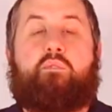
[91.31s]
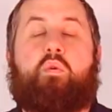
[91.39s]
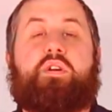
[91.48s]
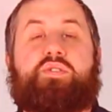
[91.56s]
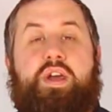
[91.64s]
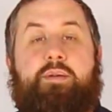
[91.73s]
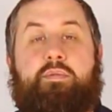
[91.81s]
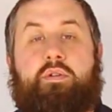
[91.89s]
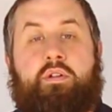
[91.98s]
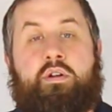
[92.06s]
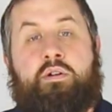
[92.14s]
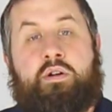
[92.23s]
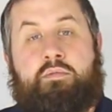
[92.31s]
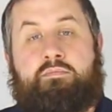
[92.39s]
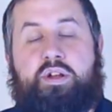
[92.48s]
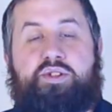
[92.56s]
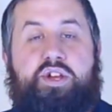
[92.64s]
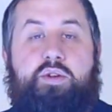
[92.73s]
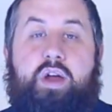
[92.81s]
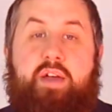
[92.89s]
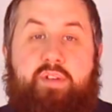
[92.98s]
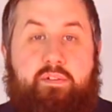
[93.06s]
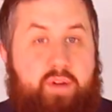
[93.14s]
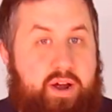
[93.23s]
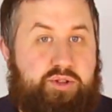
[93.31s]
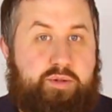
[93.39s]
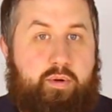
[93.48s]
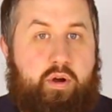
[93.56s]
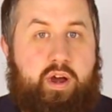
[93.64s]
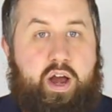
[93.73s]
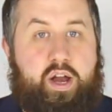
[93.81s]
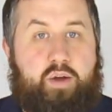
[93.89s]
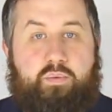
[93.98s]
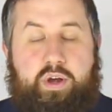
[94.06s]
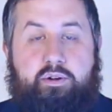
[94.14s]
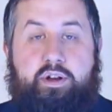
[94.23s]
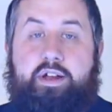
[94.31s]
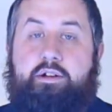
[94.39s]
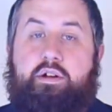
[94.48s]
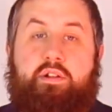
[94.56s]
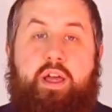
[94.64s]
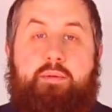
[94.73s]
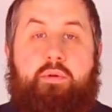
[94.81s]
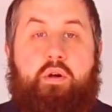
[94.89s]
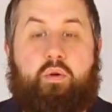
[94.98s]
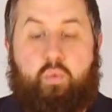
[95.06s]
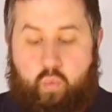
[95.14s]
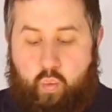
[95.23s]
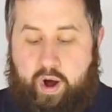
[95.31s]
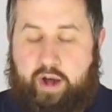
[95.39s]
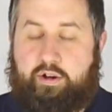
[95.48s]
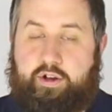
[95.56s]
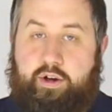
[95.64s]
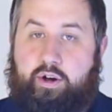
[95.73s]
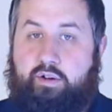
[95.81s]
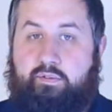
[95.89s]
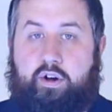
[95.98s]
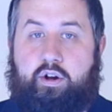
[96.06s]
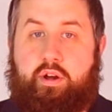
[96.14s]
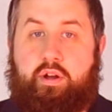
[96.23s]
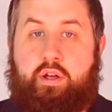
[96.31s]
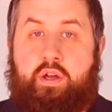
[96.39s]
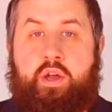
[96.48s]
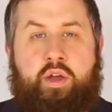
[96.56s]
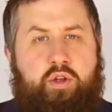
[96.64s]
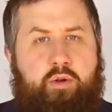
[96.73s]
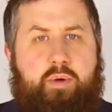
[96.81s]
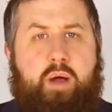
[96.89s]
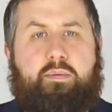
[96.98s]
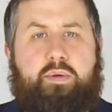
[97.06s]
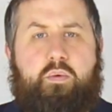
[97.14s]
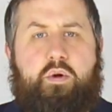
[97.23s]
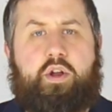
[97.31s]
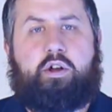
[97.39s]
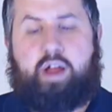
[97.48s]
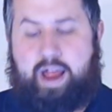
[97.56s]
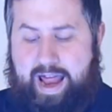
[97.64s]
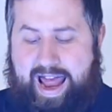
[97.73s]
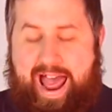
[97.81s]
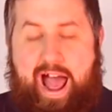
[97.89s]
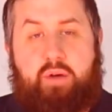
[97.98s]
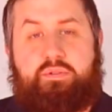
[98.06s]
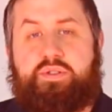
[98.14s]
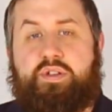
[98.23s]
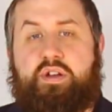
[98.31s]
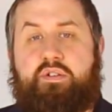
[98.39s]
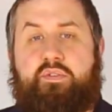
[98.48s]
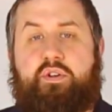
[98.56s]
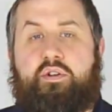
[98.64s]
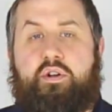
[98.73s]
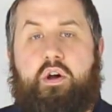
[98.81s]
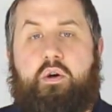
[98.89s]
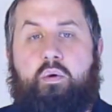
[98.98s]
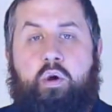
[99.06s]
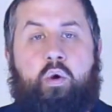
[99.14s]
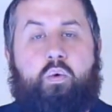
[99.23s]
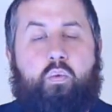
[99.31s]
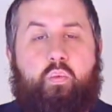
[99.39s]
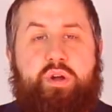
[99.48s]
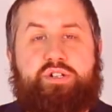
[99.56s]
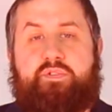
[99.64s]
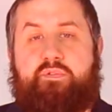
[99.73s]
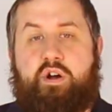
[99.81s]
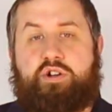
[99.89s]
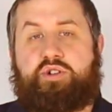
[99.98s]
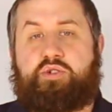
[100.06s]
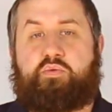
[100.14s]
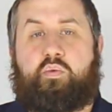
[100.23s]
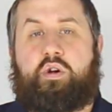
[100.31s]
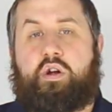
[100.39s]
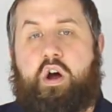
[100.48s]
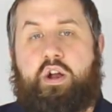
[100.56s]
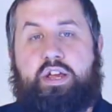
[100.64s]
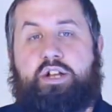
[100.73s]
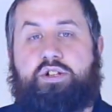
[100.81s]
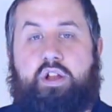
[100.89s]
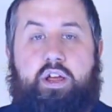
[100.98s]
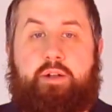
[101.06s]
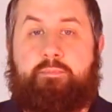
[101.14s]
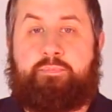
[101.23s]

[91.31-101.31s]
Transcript: For example, let's say you have a visor bar and a rear interior light bar wired to your converter. You're probably wondering, how does the converter know which functions work on each light?